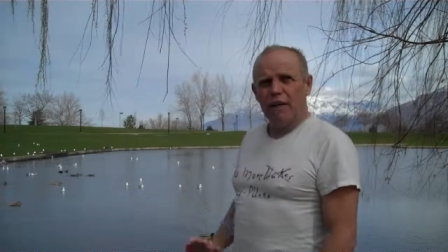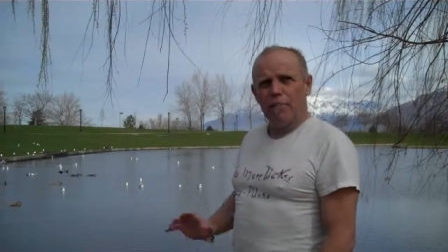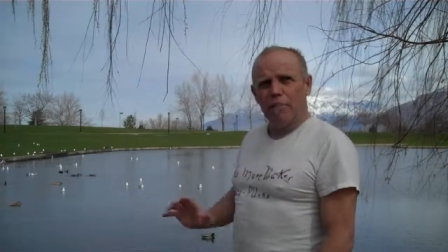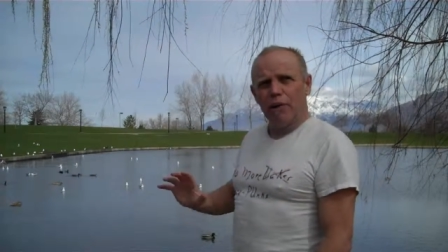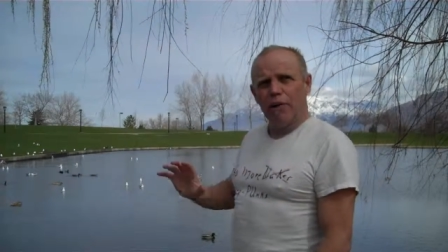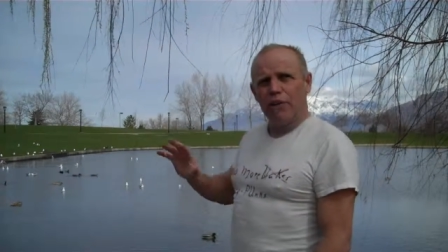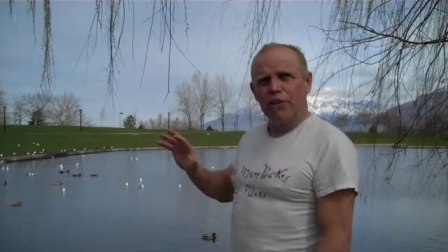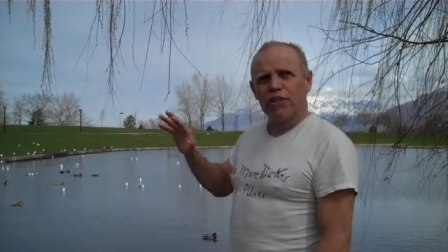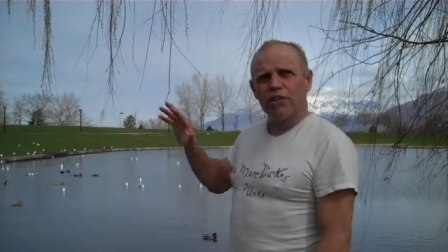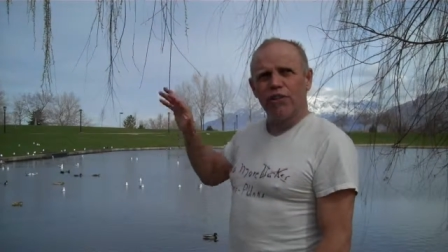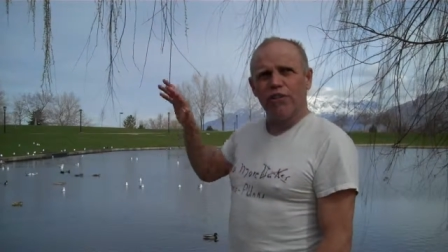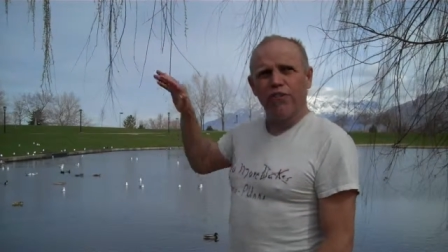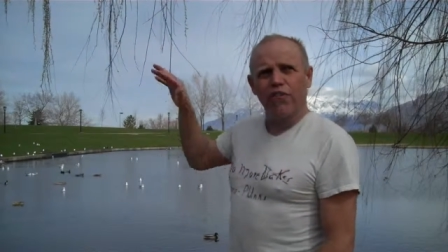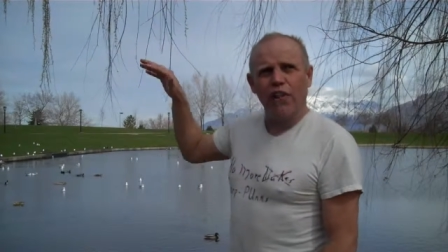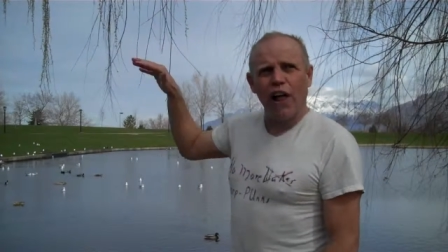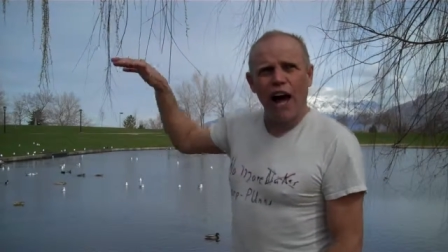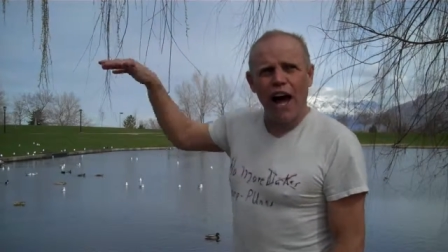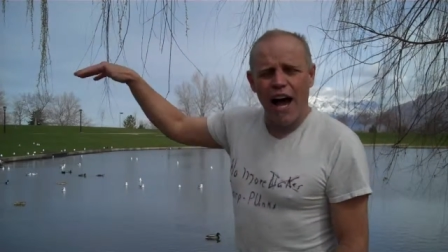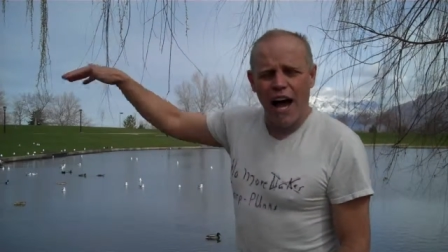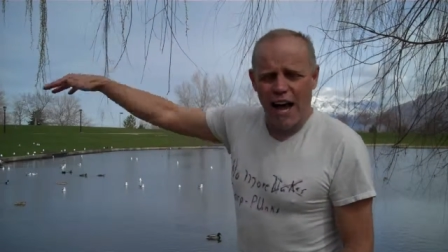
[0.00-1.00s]
The birds
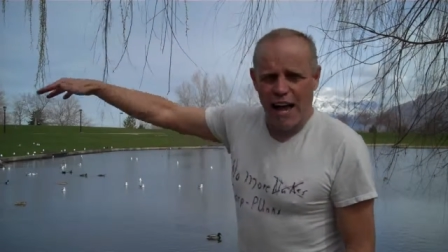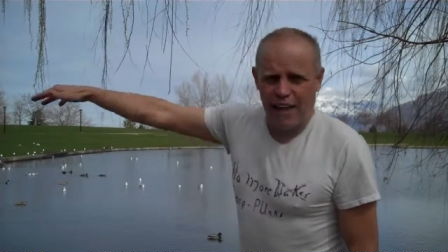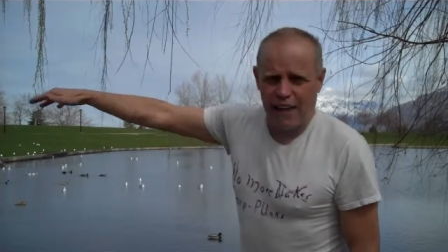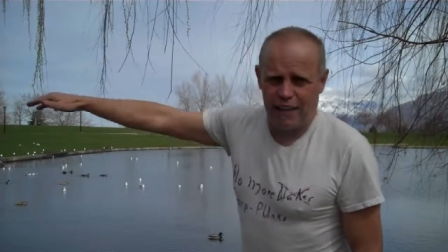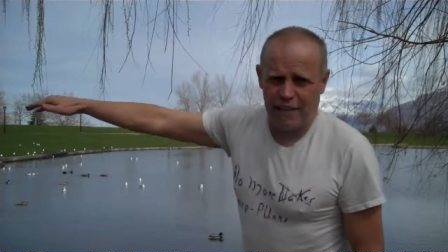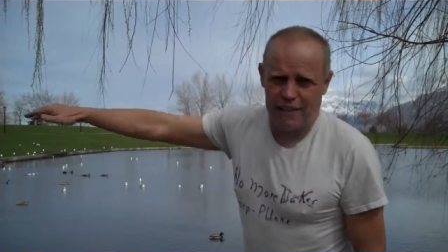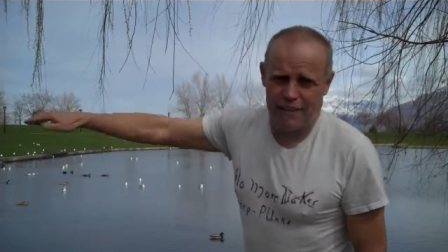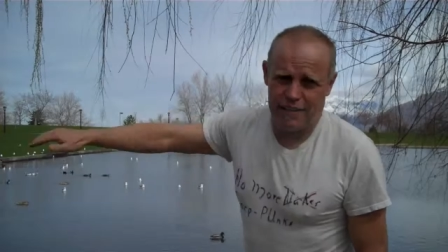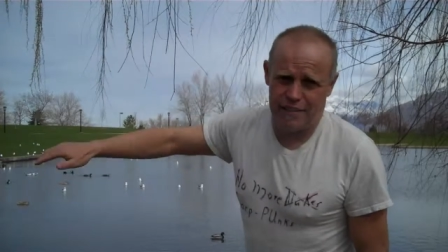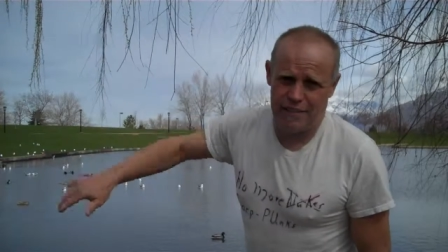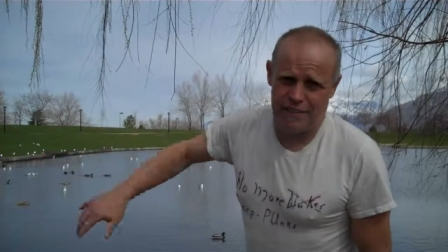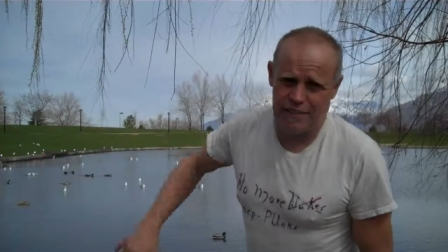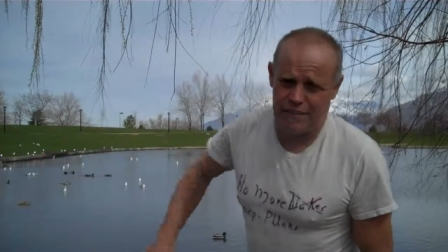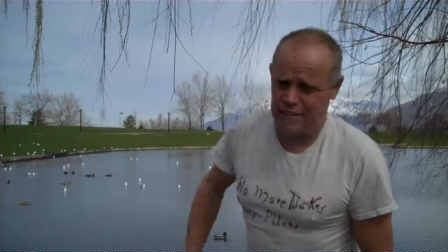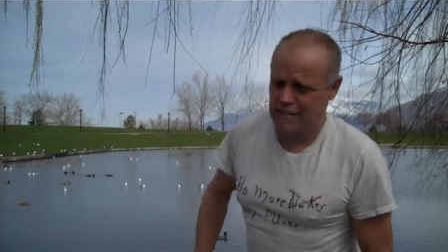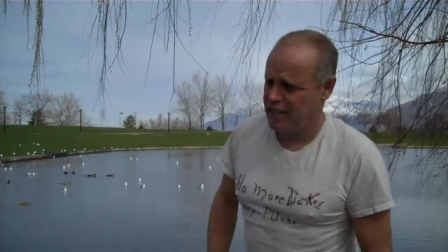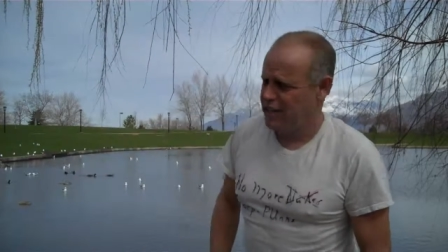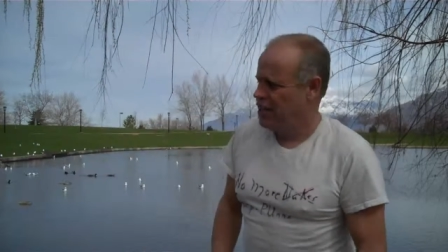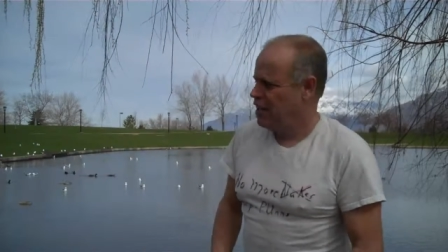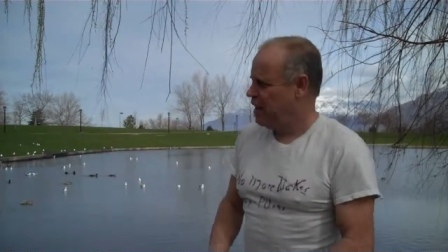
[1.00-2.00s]
fly.
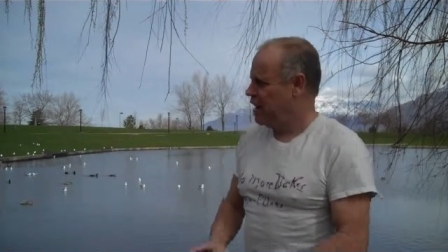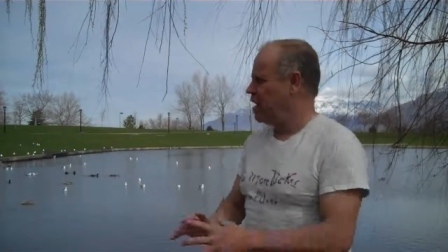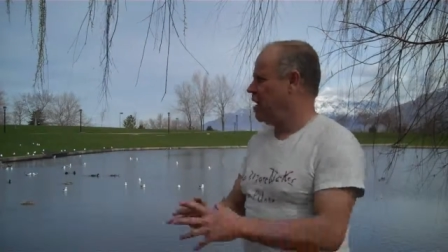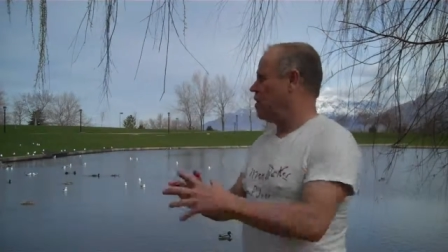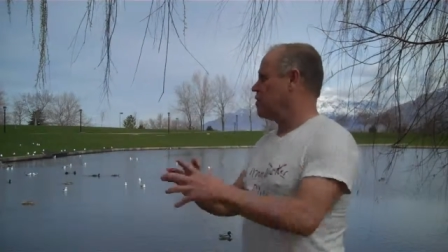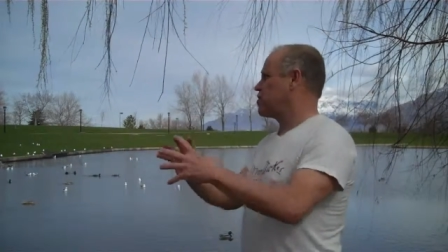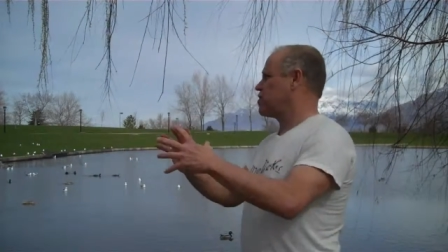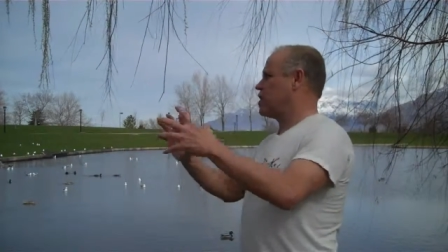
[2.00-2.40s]
You know,